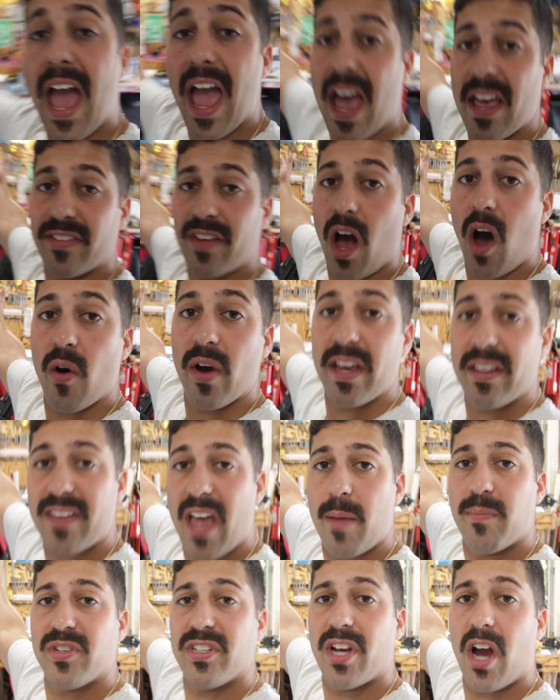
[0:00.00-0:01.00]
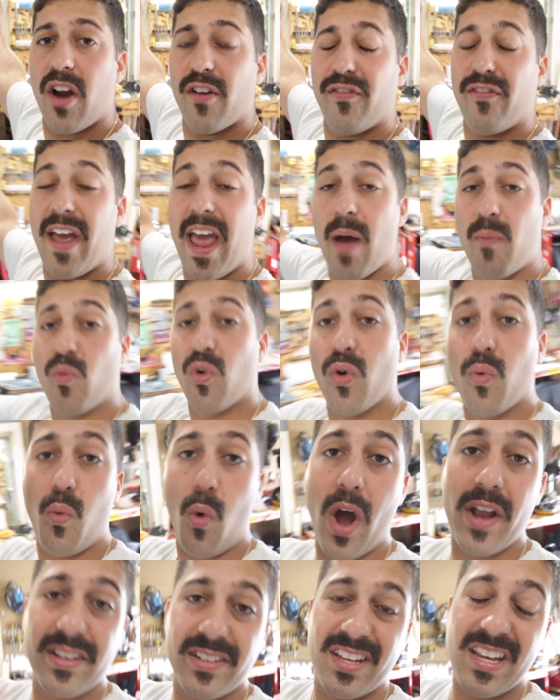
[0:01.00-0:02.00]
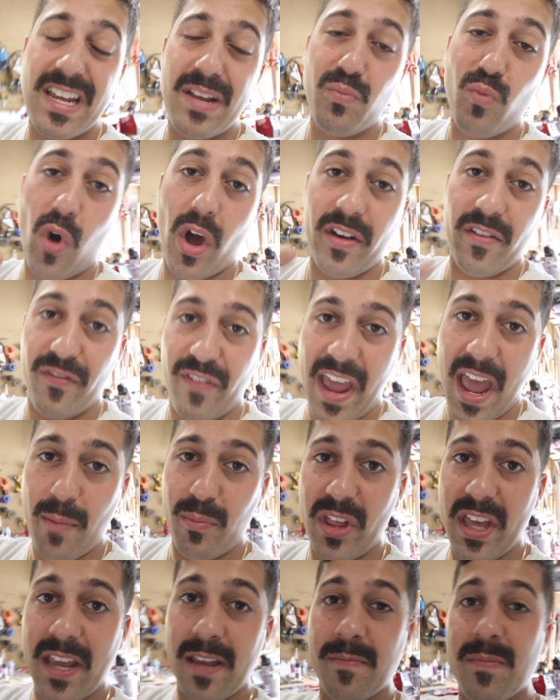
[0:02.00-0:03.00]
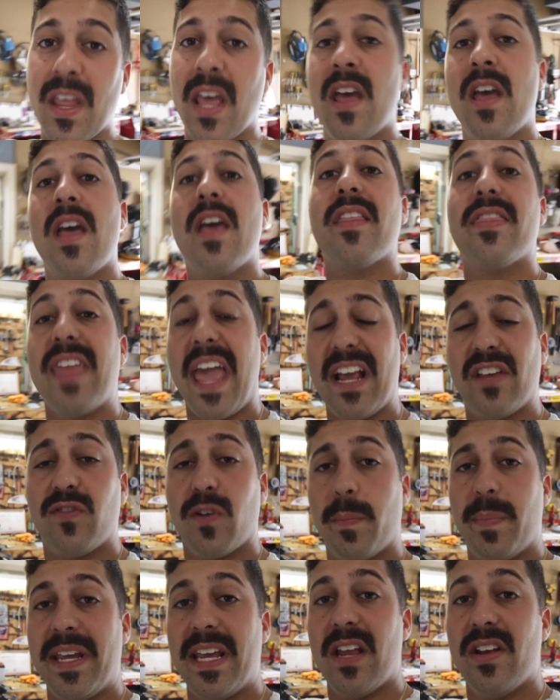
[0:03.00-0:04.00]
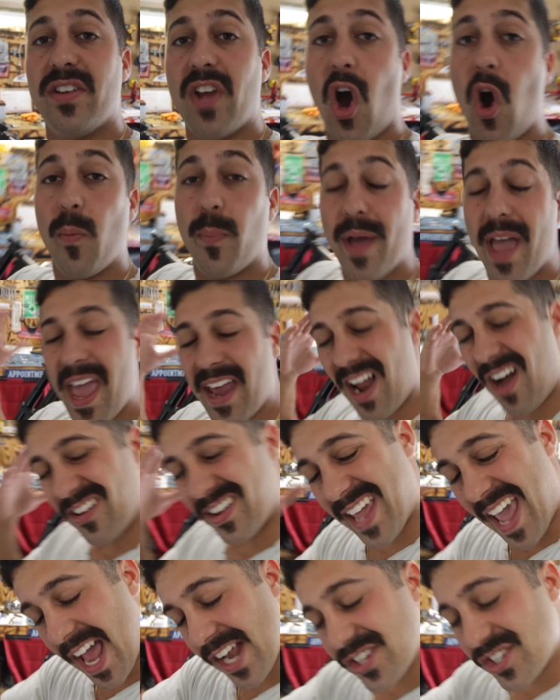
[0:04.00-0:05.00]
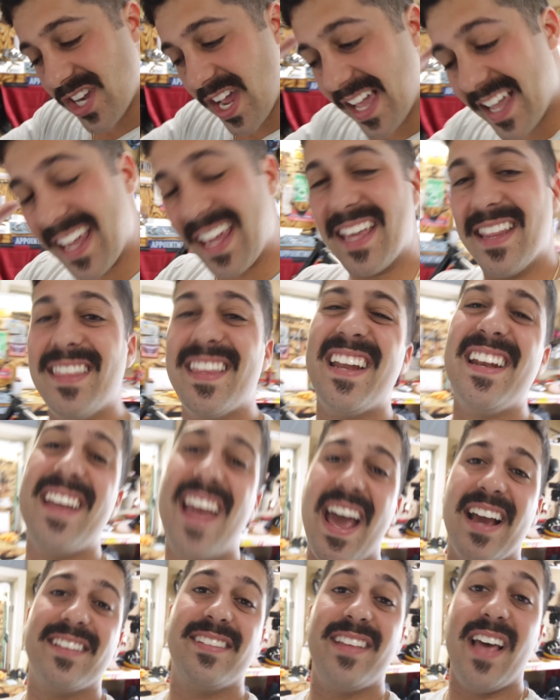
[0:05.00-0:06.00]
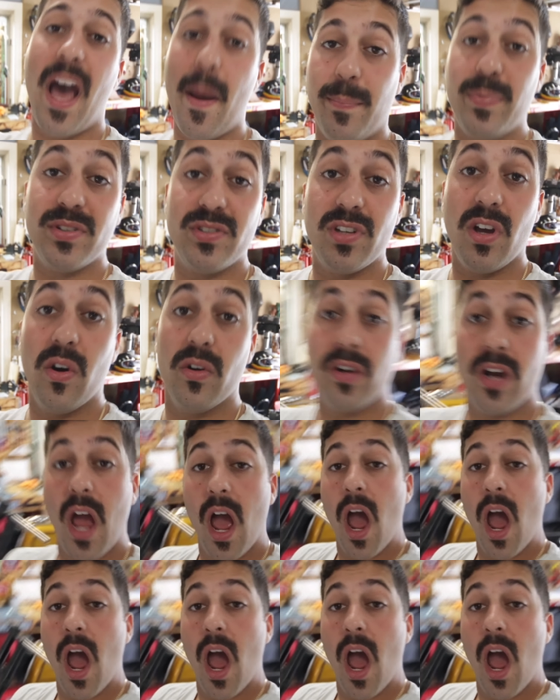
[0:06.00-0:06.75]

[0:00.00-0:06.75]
As always, MZR fam, we're one team, one family. Thanks for being dope, and I'll catch you in the next episode.